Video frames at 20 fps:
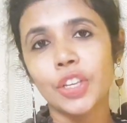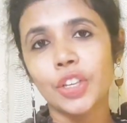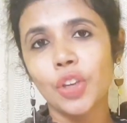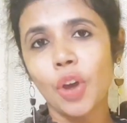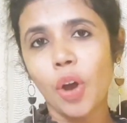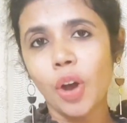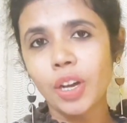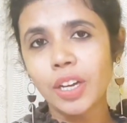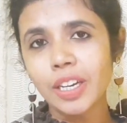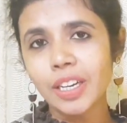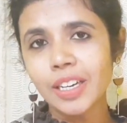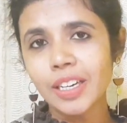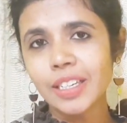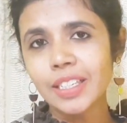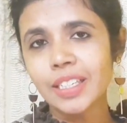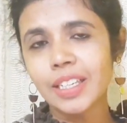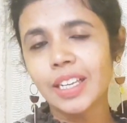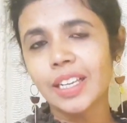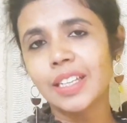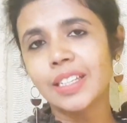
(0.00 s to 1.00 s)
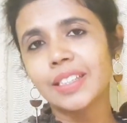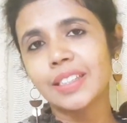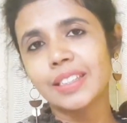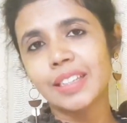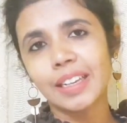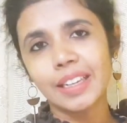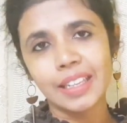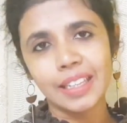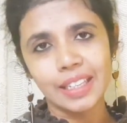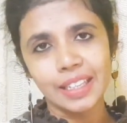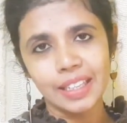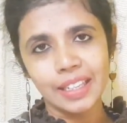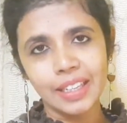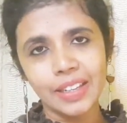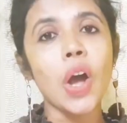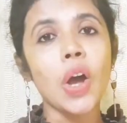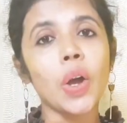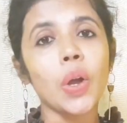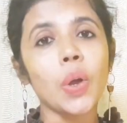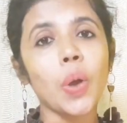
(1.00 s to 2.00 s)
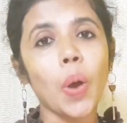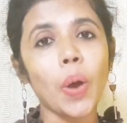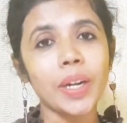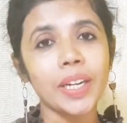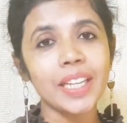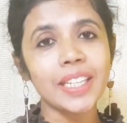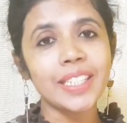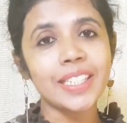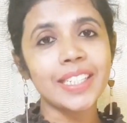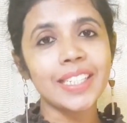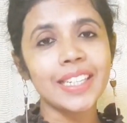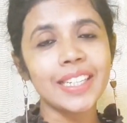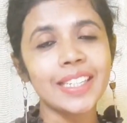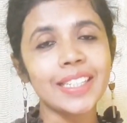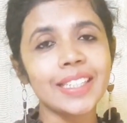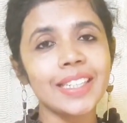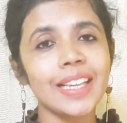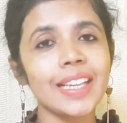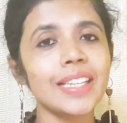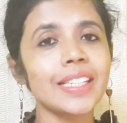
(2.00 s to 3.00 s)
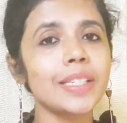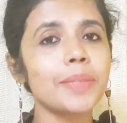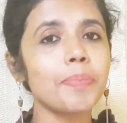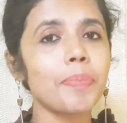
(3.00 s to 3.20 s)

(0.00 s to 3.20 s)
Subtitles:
yogurt is dahi, cottage cheese is